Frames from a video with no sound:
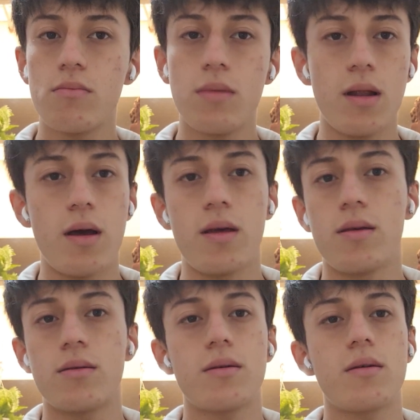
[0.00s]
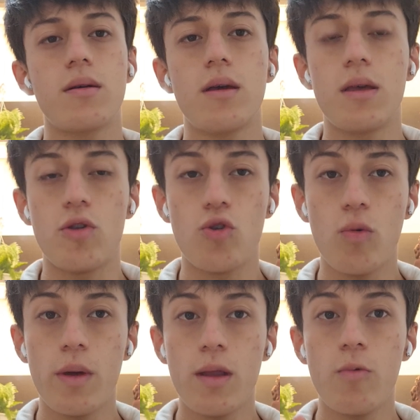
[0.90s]
like, in so
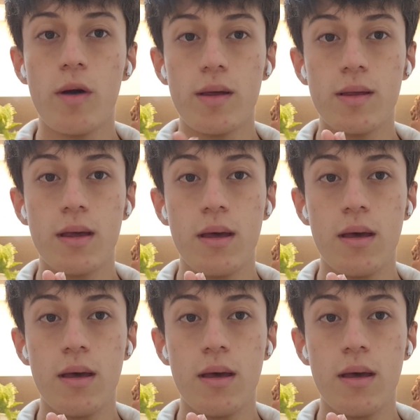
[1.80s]
many ways,